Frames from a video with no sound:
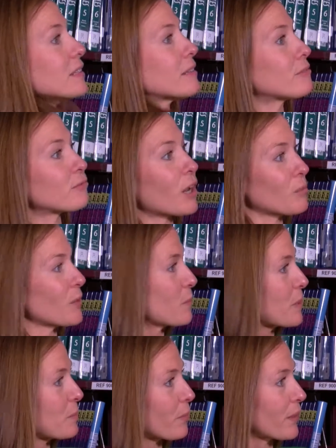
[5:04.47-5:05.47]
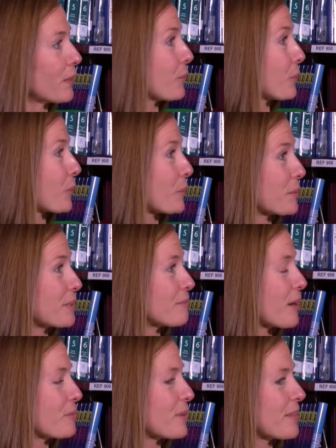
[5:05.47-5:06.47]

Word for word: to run with people that I don't normally run